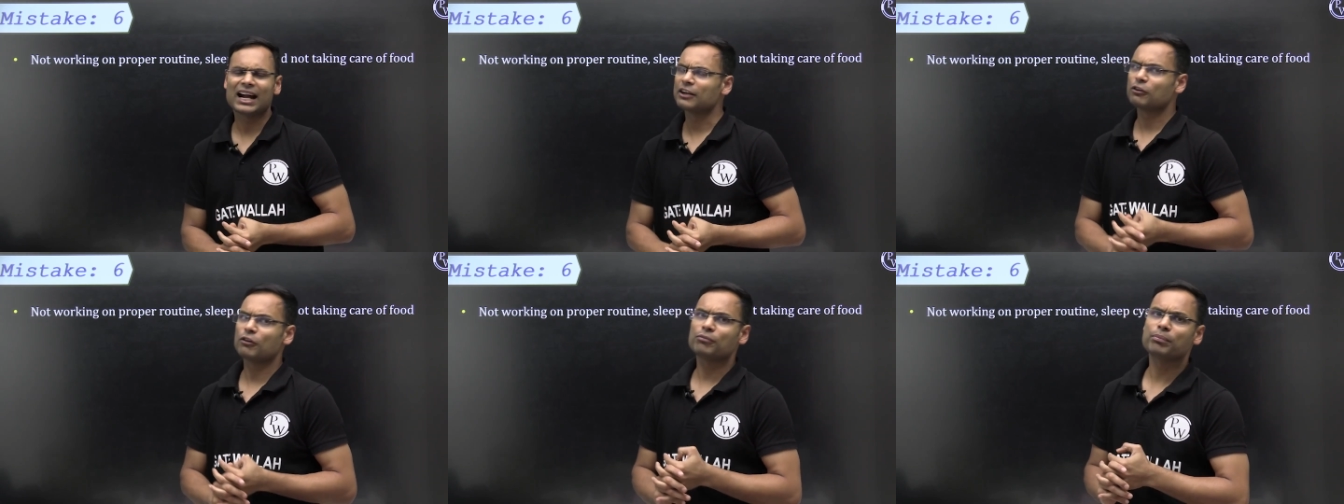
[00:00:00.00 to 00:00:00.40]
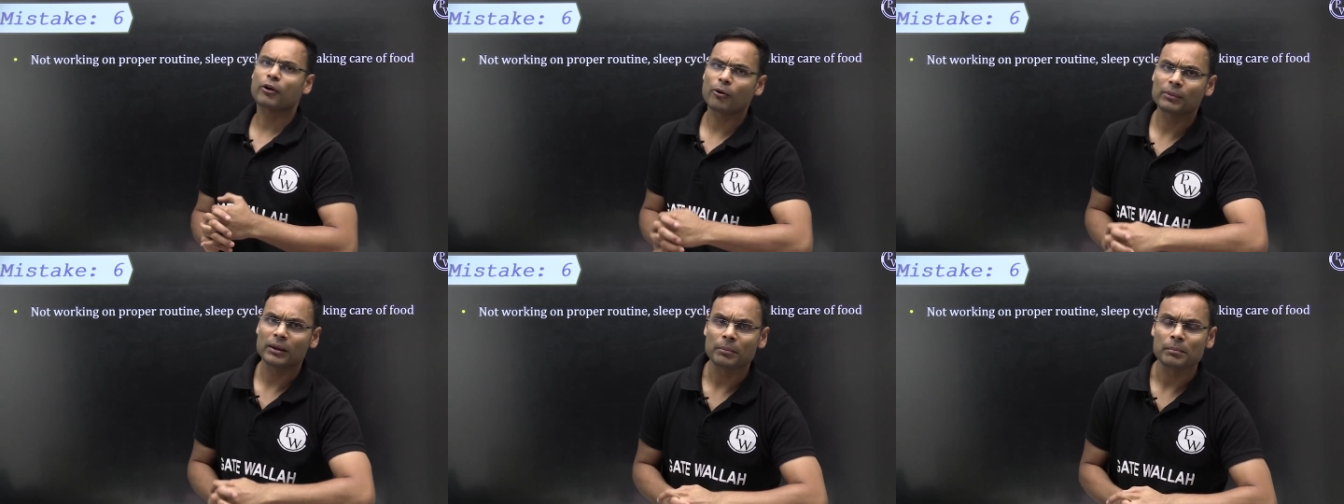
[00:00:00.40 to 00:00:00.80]
kind of
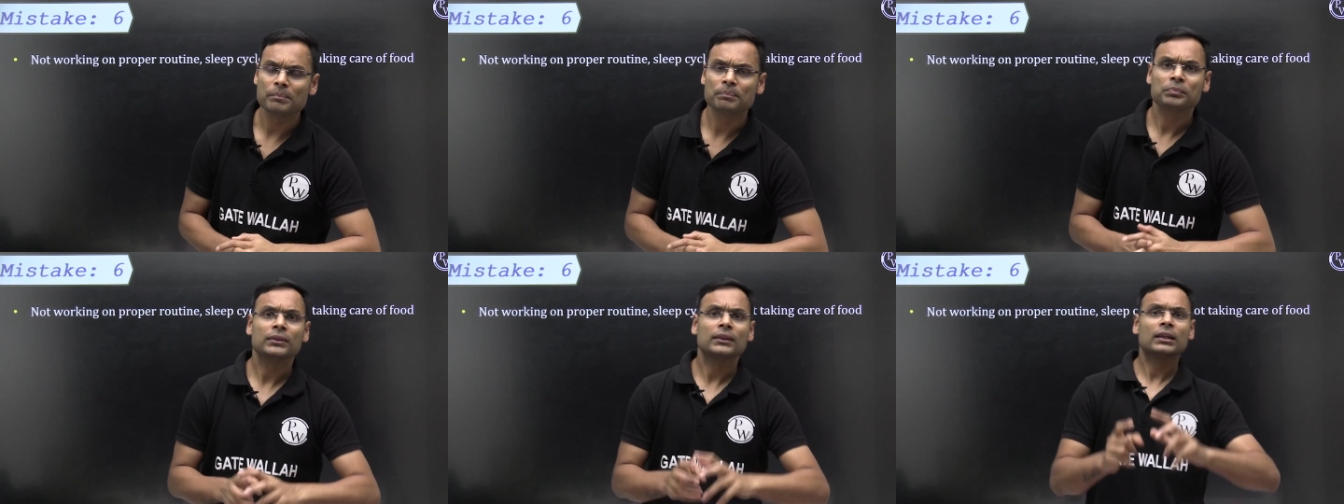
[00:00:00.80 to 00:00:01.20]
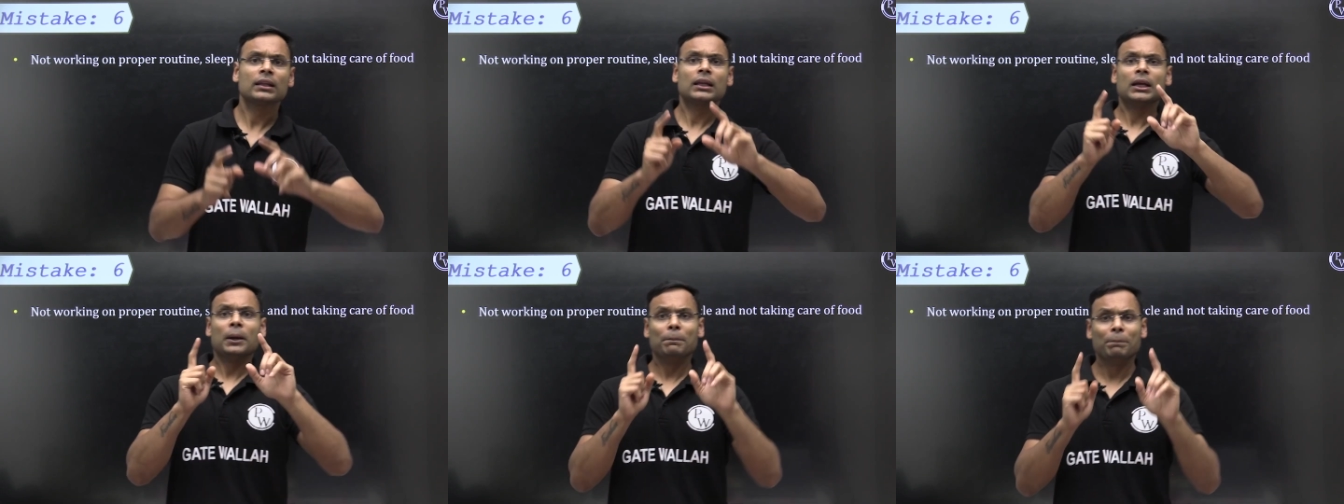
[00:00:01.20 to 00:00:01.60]
problem
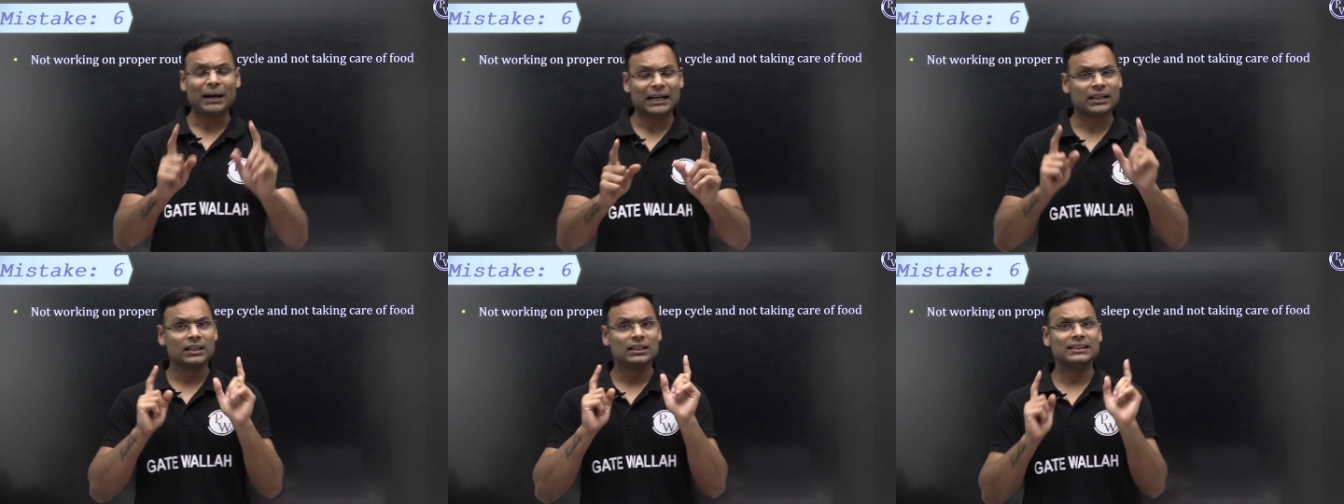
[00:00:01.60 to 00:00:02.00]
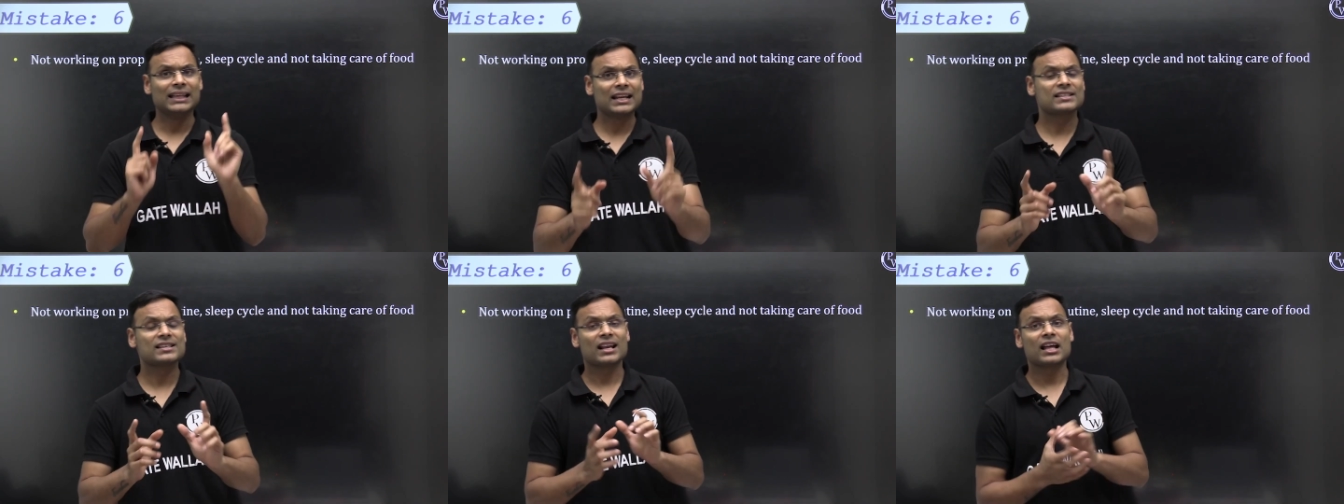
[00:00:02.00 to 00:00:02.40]
but
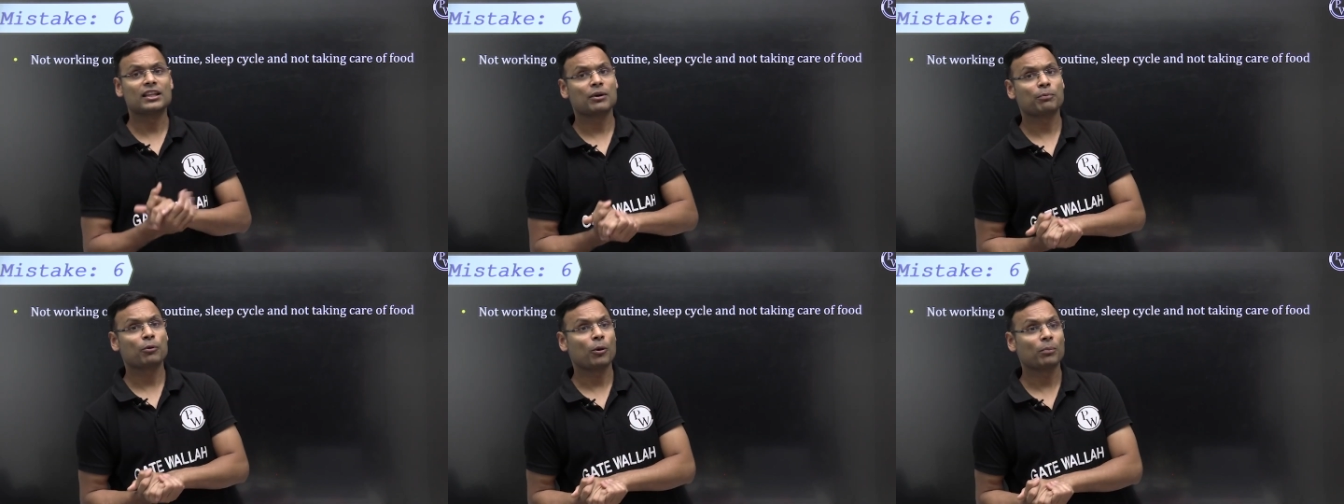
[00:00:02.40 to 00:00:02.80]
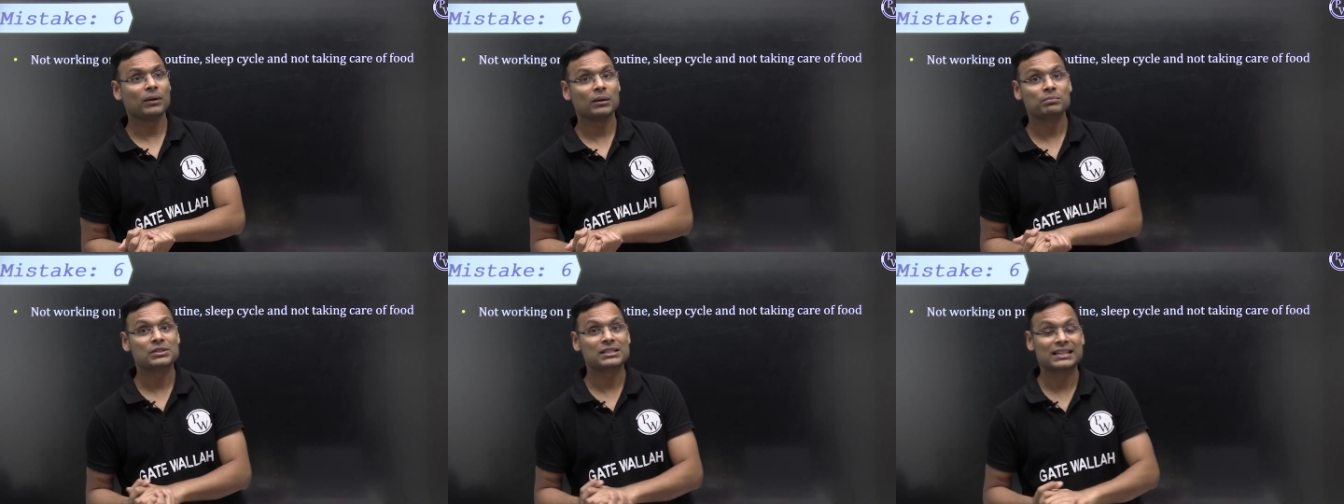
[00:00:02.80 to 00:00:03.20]
there is another
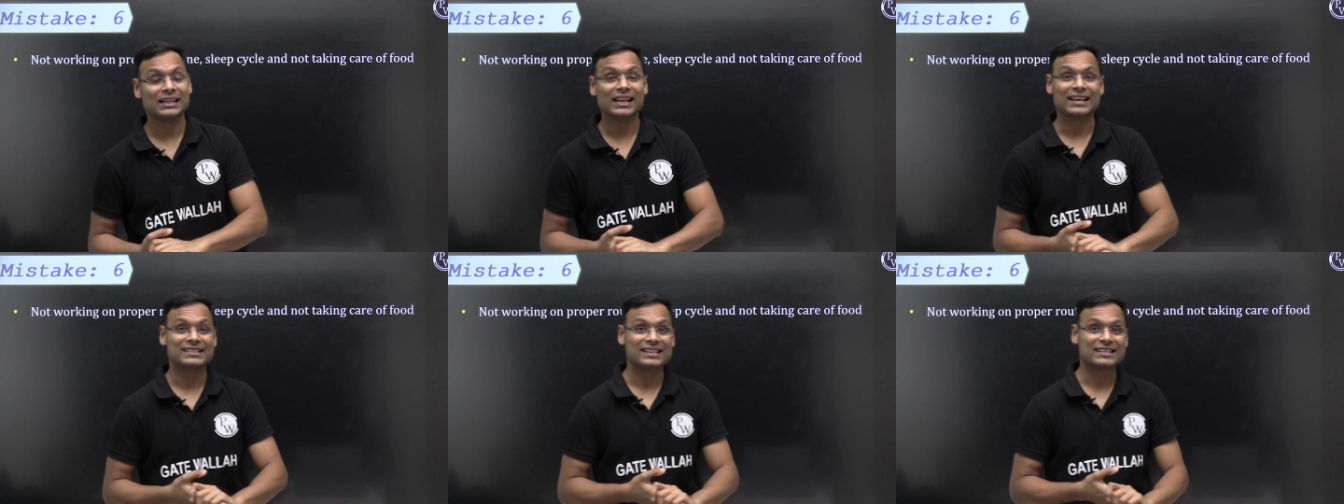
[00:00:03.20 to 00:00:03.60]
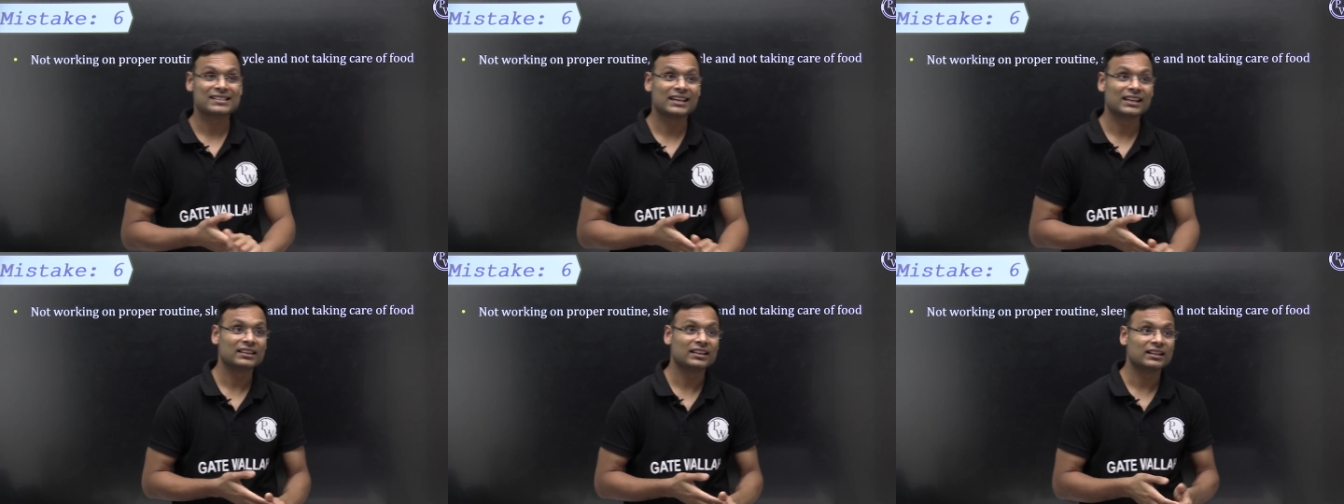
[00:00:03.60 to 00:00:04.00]
problem still
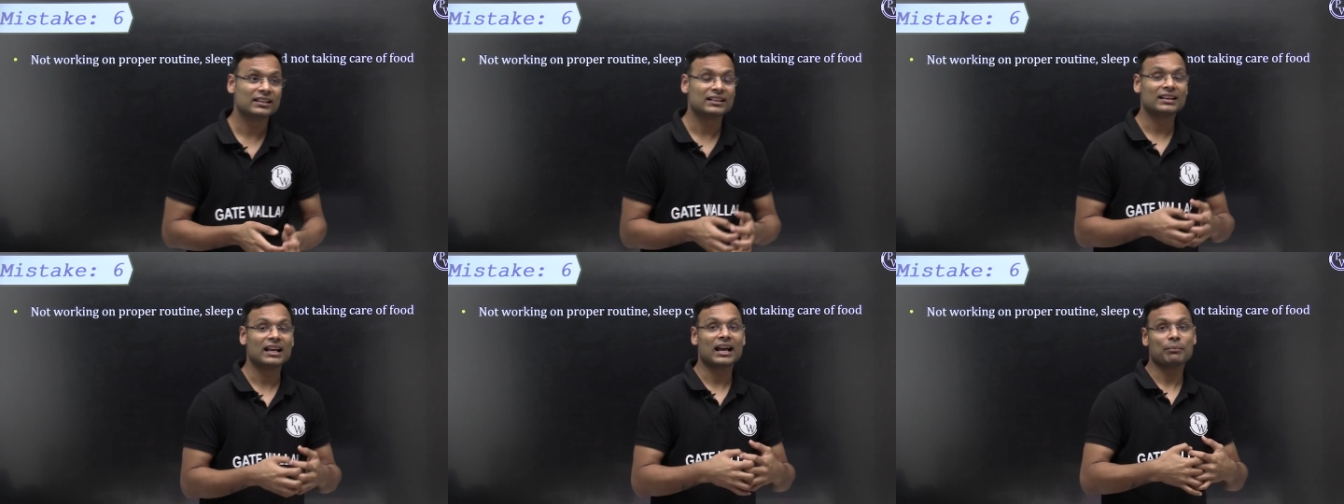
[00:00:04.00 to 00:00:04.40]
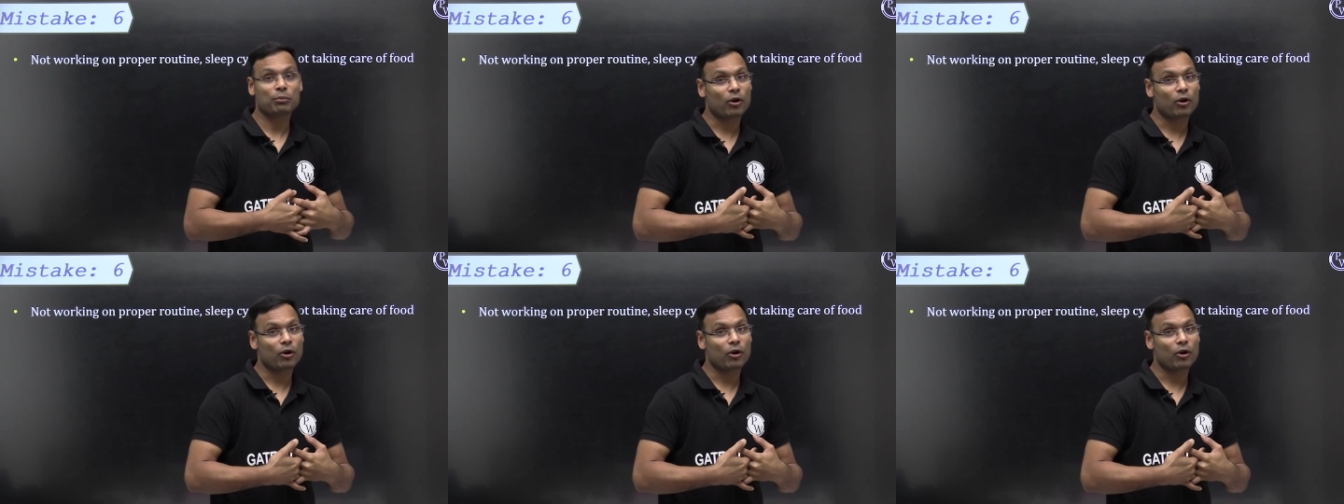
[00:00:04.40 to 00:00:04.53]
existing that